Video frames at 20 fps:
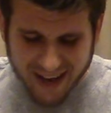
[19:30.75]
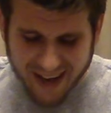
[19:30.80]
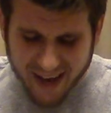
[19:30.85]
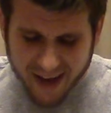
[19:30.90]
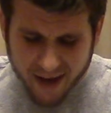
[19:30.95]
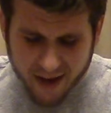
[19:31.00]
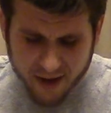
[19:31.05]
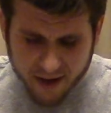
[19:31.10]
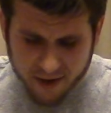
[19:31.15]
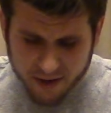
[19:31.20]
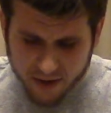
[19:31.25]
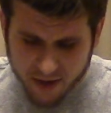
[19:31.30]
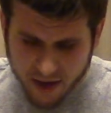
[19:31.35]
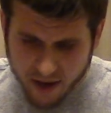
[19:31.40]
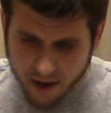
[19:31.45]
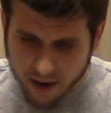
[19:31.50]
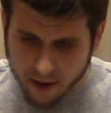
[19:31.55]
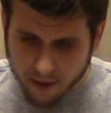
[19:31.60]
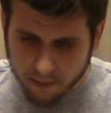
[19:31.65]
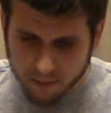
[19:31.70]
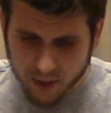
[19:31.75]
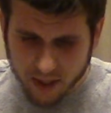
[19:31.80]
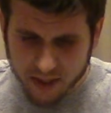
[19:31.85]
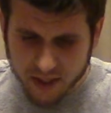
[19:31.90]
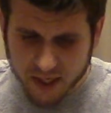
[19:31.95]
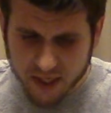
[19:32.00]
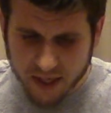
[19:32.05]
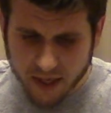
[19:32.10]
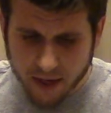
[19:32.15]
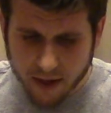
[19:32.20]
And
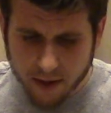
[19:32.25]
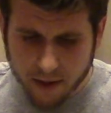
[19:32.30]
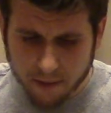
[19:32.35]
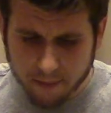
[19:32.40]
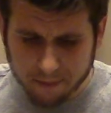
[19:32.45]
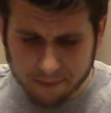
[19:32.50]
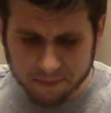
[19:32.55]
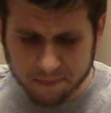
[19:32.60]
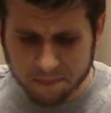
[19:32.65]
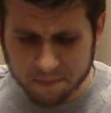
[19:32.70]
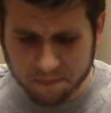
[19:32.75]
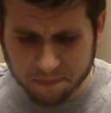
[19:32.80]
let's see.